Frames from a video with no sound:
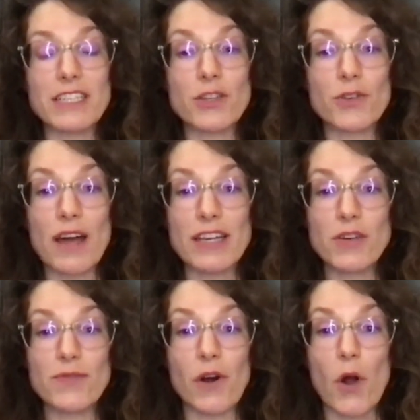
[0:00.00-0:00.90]
in
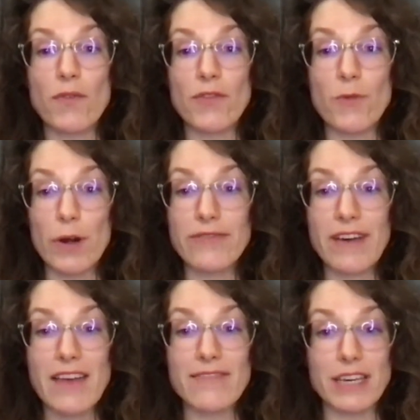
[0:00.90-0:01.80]
Toronto for over
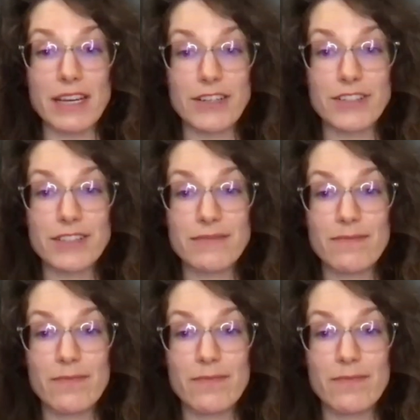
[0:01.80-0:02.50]
45 years.